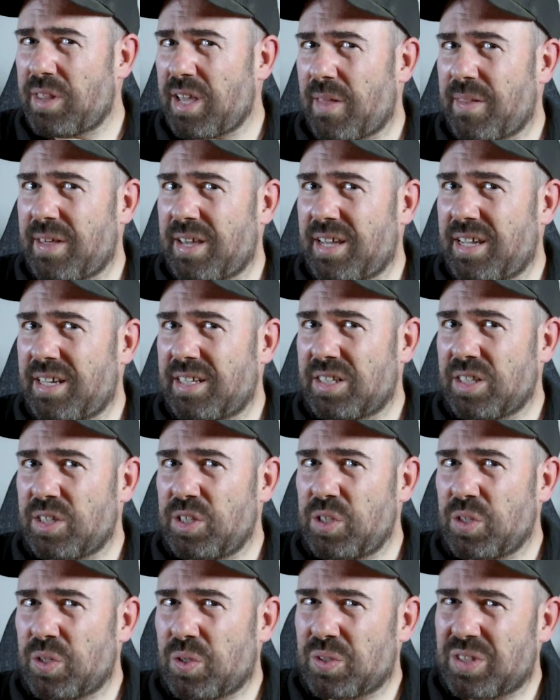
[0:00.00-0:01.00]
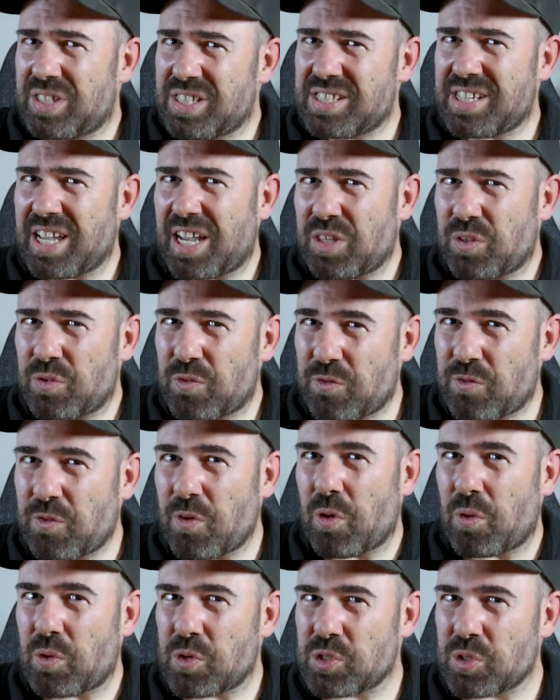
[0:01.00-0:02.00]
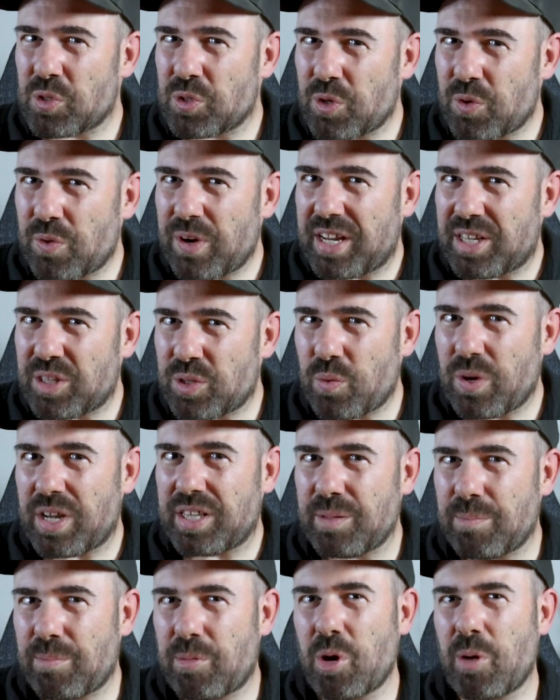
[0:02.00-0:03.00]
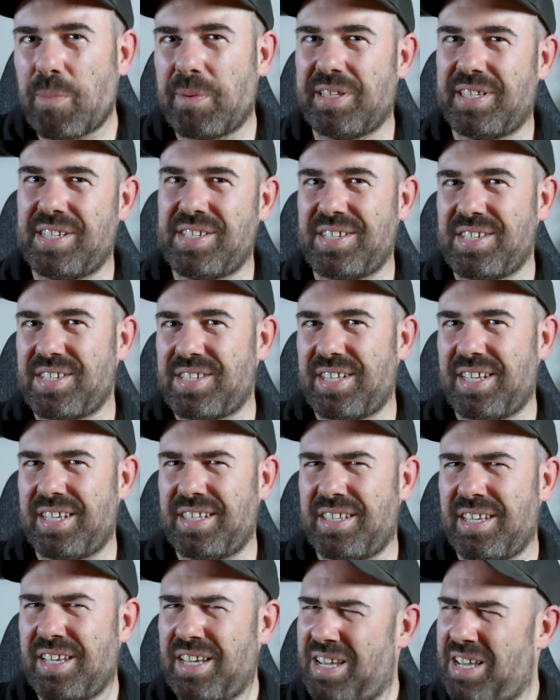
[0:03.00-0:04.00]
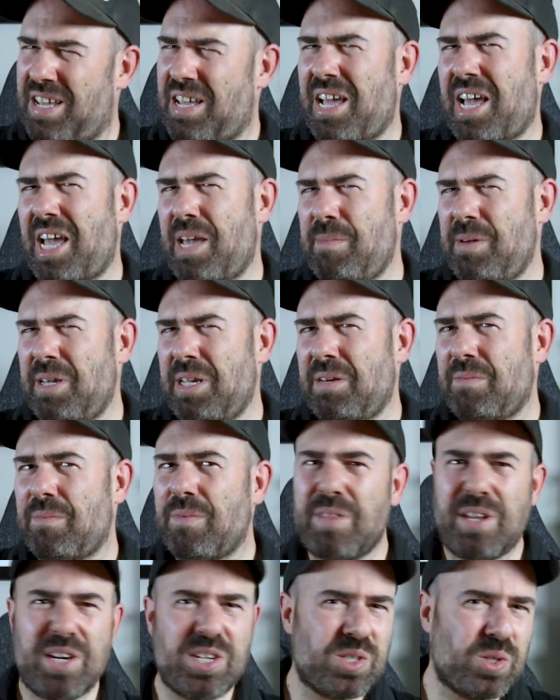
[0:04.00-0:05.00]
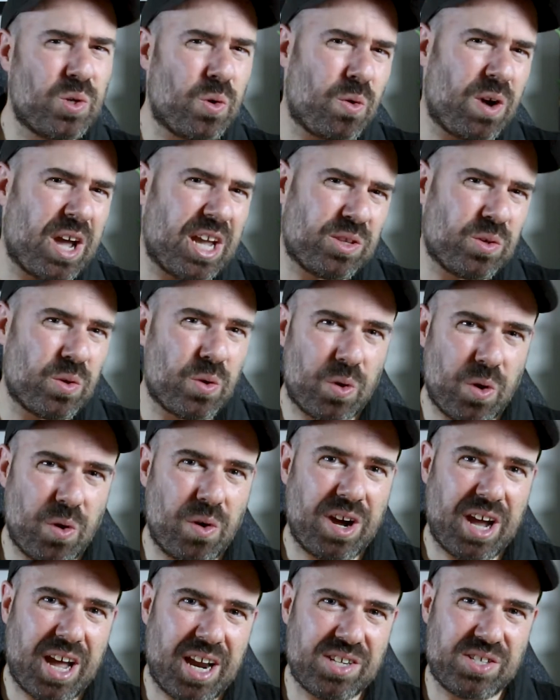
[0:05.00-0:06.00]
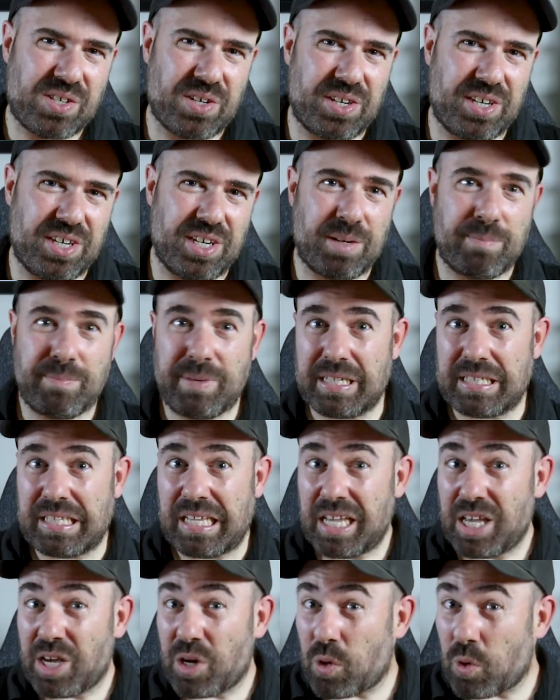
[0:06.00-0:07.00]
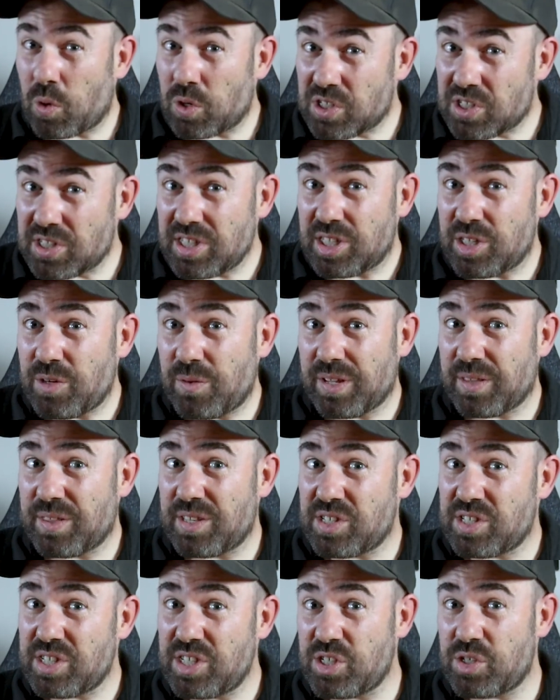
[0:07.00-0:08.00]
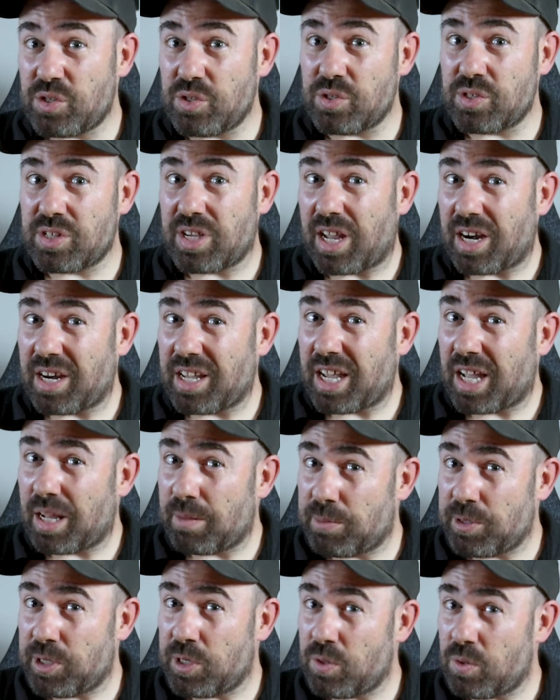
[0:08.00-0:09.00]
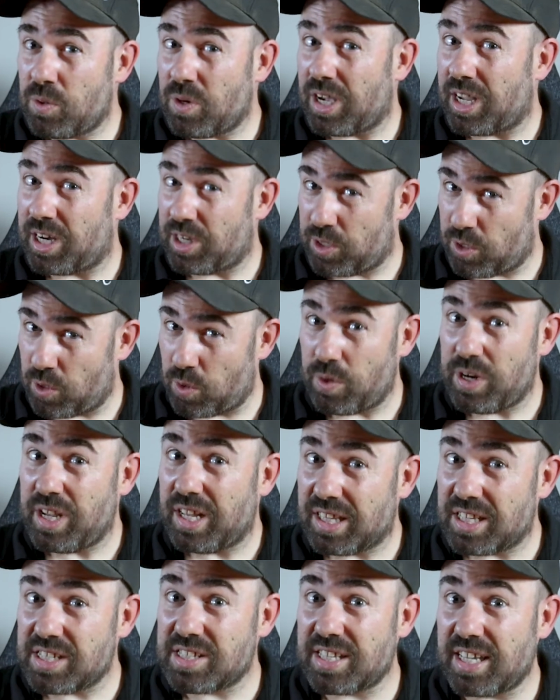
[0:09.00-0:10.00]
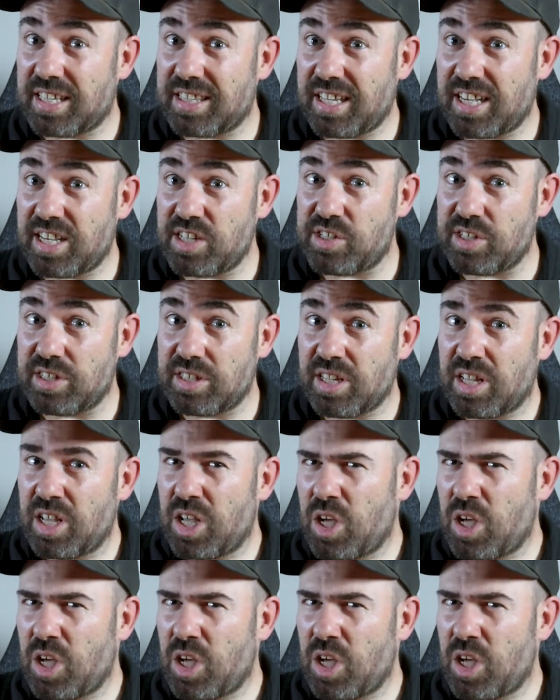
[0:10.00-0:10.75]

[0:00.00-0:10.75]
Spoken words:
the other hand, you could decide to focus on rent-ready properties instead. I mean, there is no right or wrong answer here, but considering these issues can help you and your real estate agent